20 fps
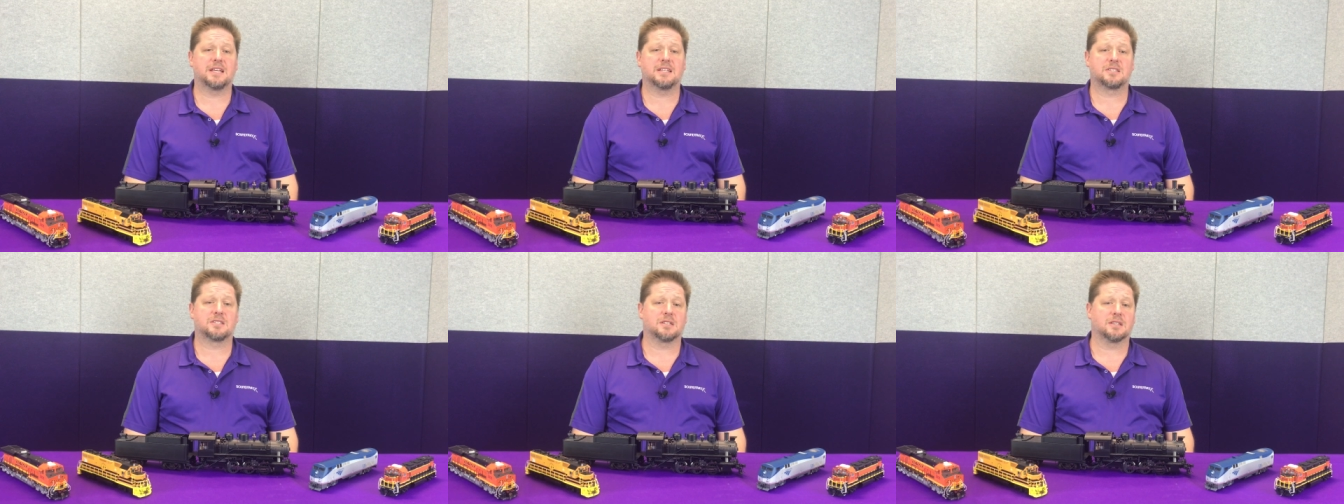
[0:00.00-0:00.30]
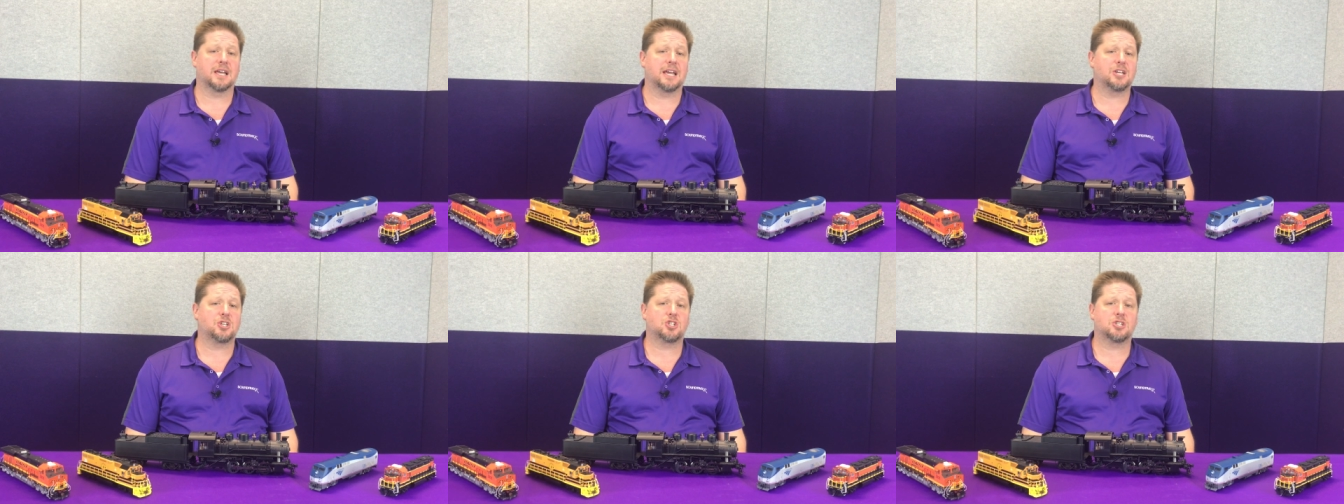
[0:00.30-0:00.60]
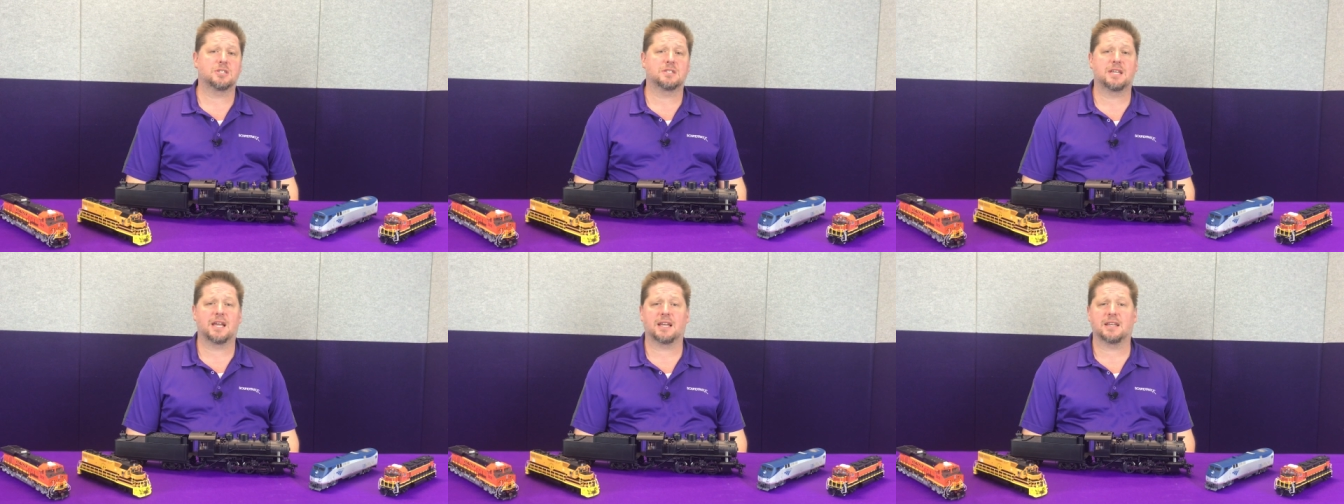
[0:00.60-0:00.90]

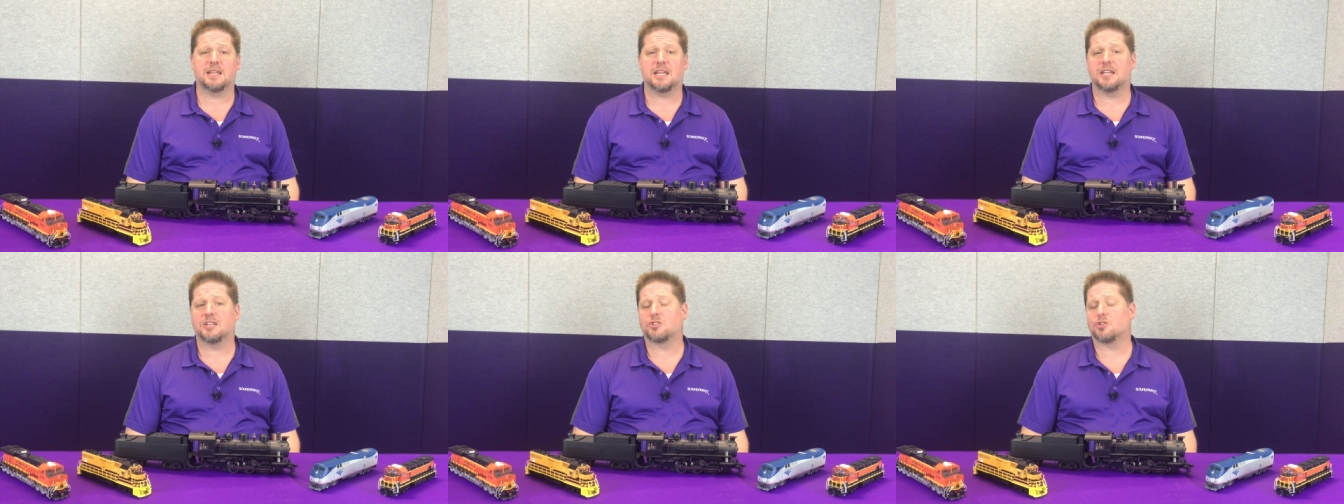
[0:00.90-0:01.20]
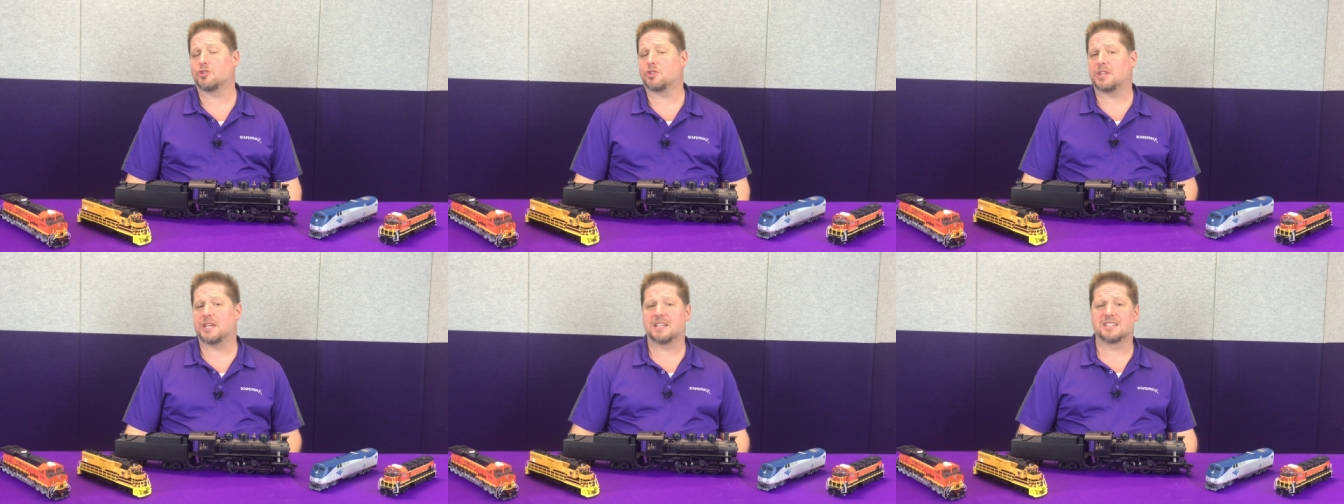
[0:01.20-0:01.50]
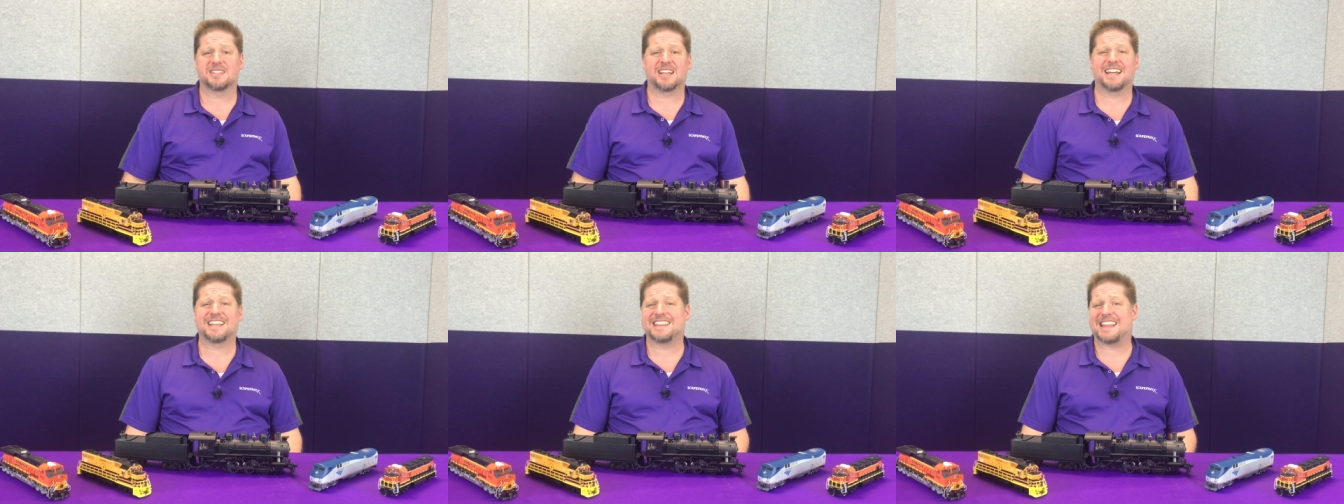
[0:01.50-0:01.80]
installation techniques or
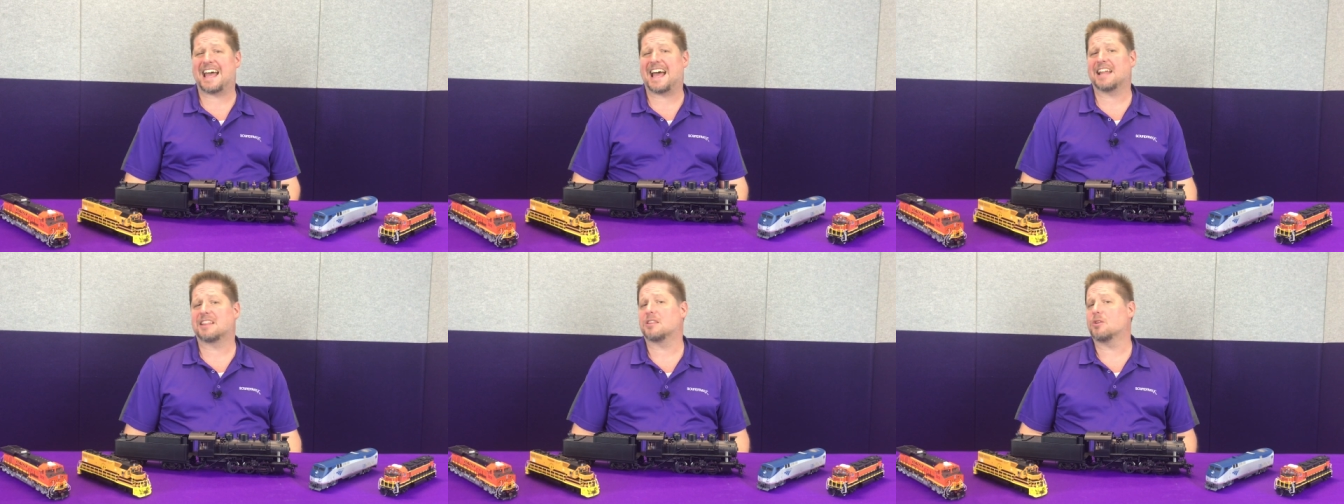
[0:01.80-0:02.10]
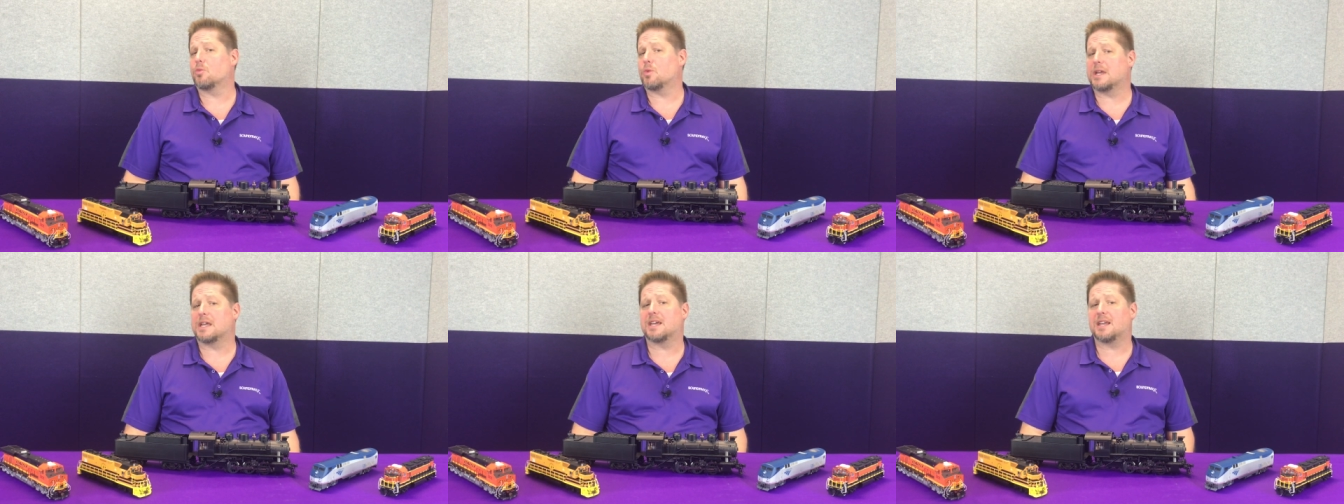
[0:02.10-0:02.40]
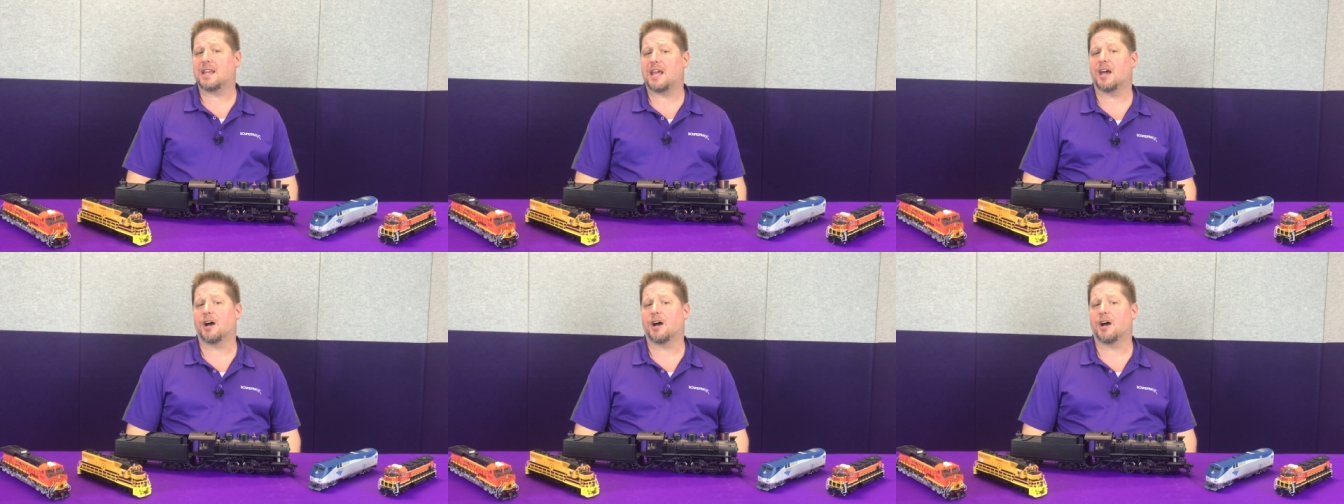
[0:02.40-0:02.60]
things like that that we can